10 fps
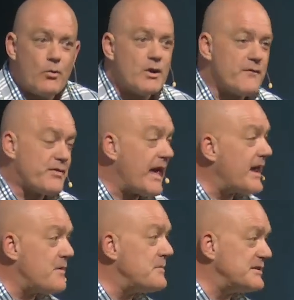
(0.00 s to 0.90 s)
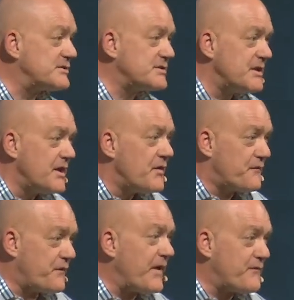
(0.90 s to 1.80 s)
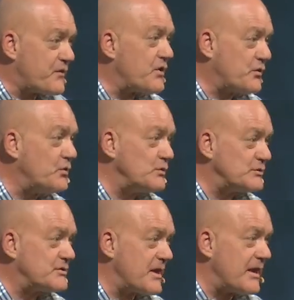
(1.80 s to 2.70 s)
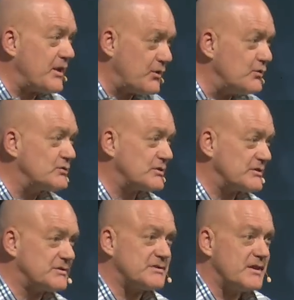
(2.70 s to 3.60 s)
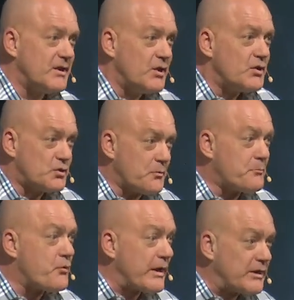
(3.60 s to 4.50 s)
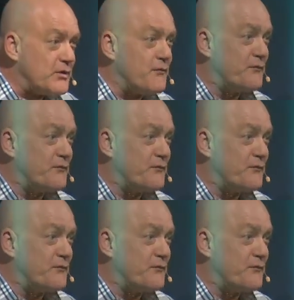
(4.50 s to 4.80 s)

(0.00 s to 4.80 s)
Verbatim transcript: one of the enemy's favorite tools that he uses to bring